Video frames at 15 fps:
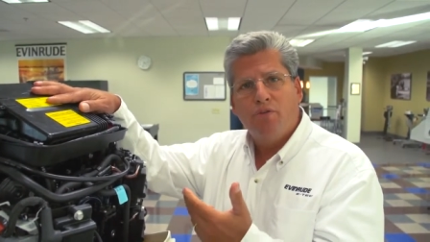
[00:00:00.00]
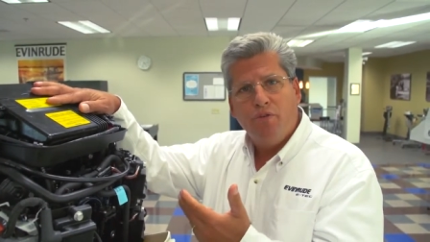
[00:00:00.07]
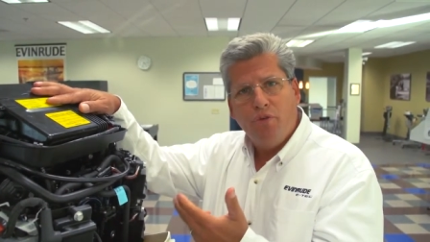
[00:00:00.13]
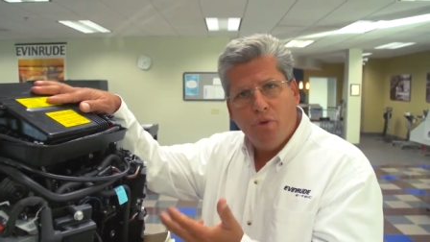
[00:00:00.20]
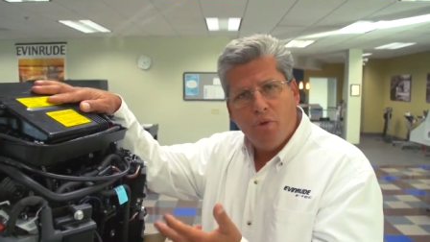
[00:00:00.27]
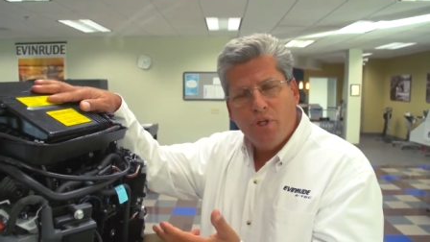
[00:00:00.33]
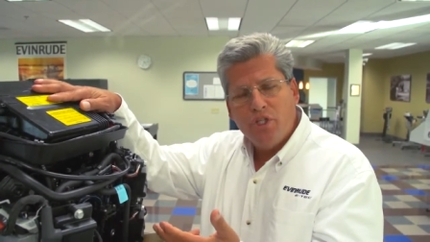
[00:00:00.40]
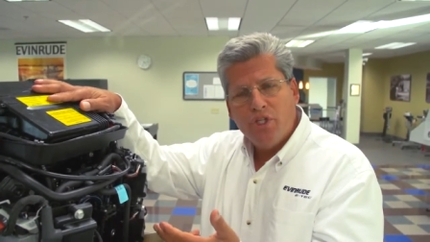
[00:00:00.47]

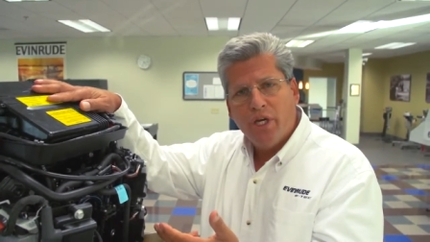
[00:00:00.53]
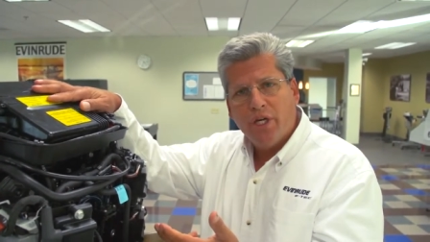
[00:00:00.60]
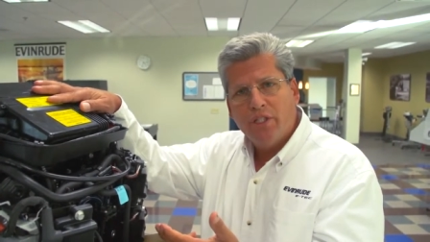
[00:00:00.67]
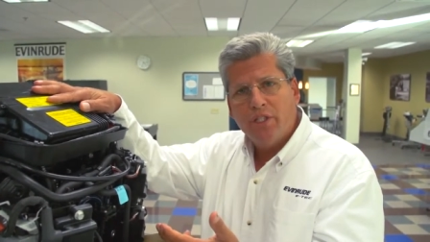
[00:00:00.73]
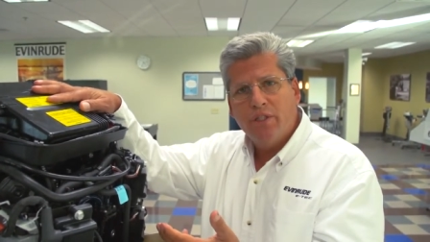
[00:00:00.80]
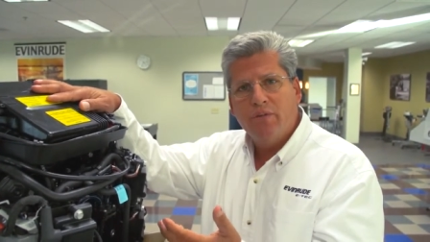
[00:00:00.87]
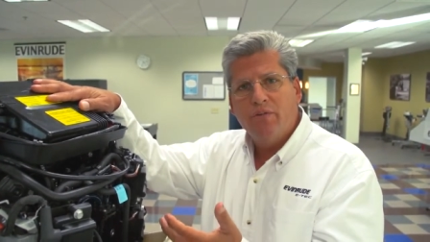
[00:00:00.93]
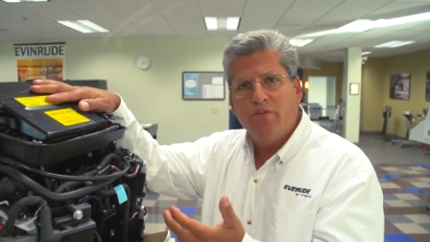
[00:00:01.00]
fuel
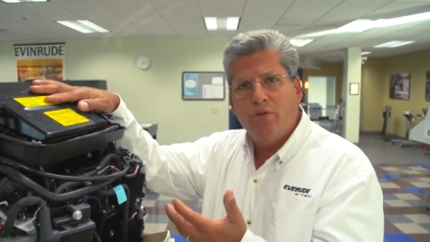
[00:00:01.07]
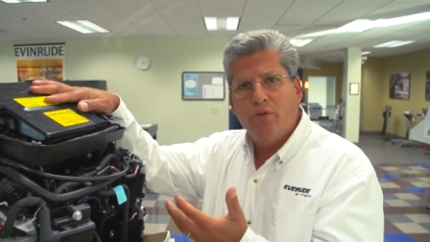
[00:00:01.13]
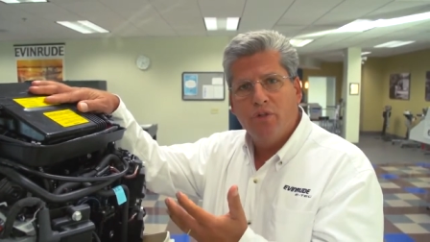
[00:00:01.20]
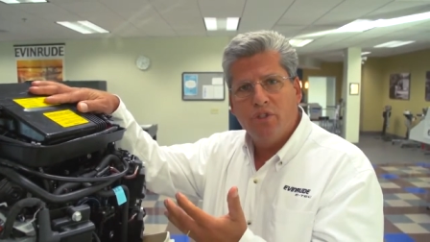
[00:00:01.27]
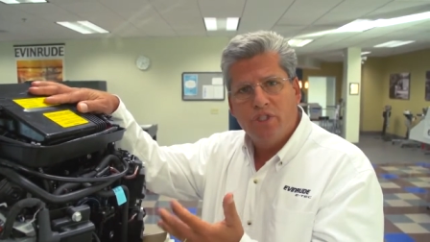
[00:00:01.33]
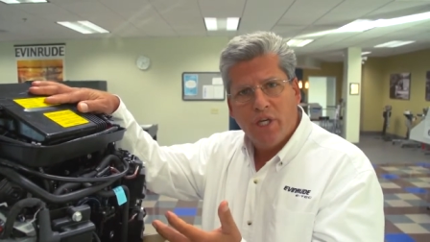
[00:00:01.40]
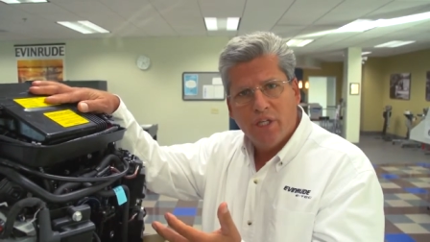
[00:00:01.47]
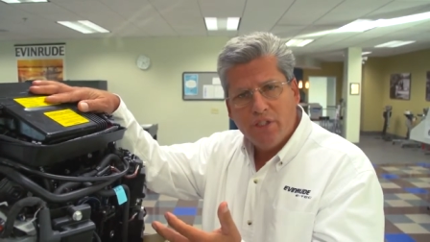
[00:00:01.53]
injection, fuel
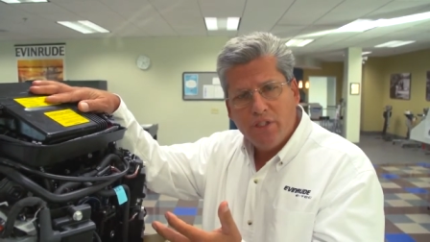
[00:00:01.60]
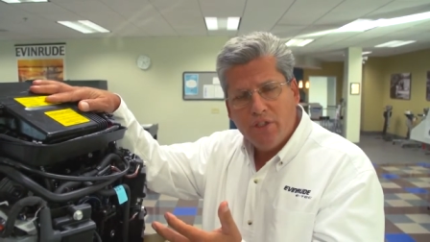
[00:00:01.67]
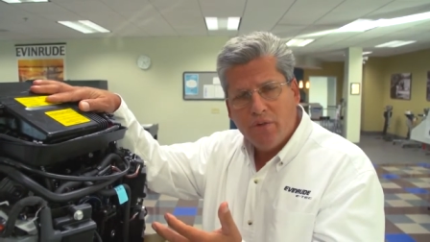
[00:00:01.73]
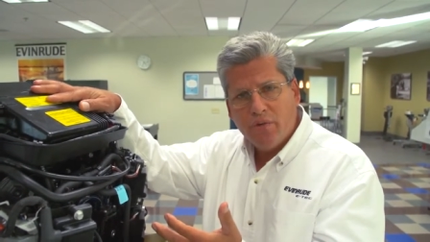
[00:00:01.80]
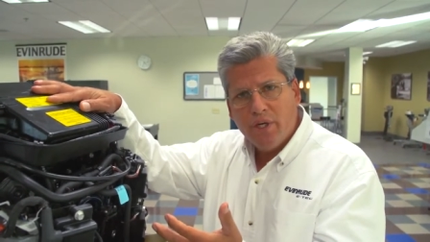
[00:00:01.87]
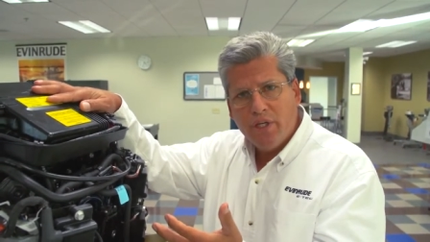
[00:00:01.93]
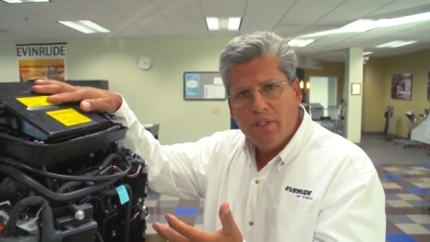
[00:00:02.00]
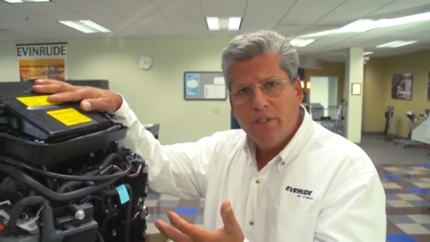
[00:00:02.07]
injection
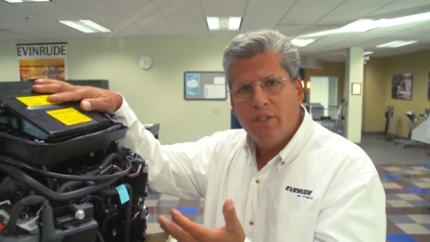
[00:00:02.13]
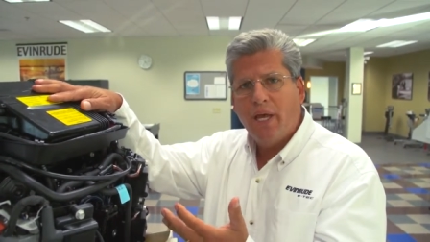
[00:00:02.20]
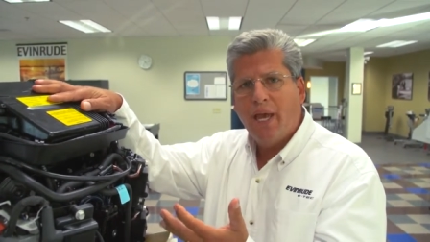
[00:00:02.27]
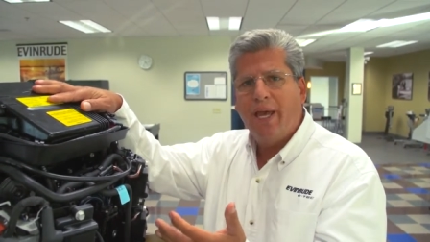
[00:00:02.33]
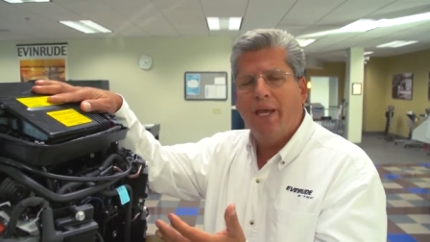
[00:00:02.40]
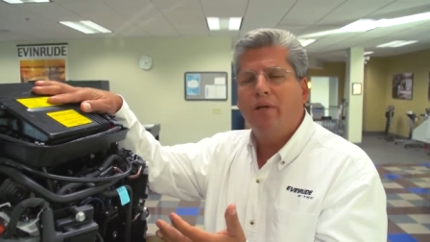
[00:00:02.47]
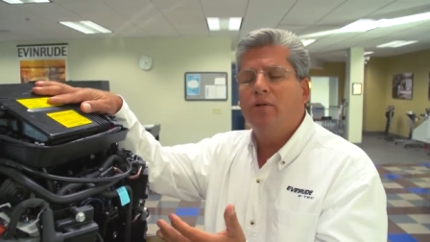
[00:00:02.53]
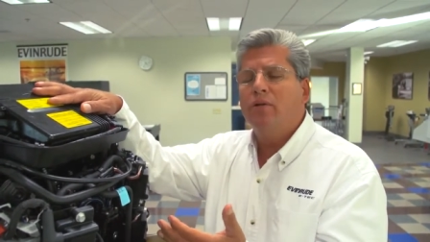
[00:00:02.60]
duration,
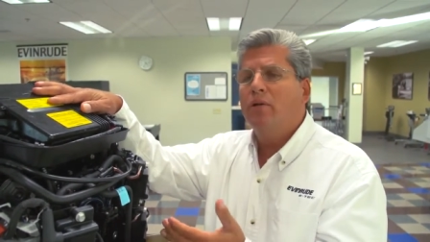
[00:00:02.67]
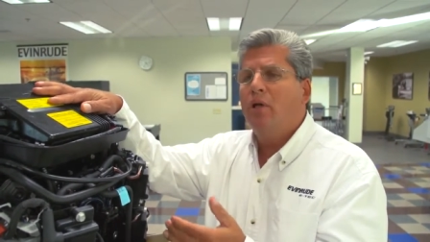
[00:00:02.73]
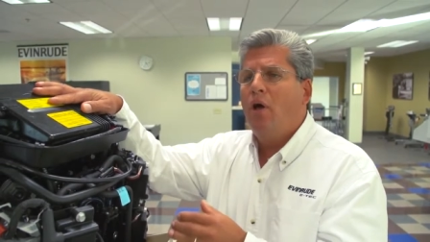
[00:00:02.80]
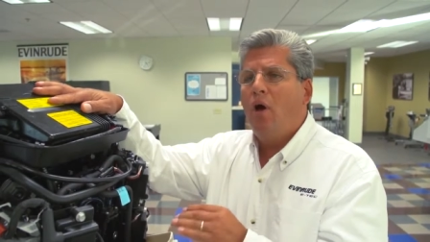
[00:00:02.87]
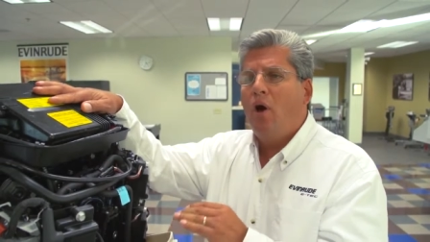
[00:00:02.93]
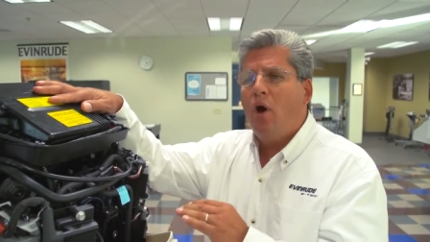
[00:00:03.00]
angle,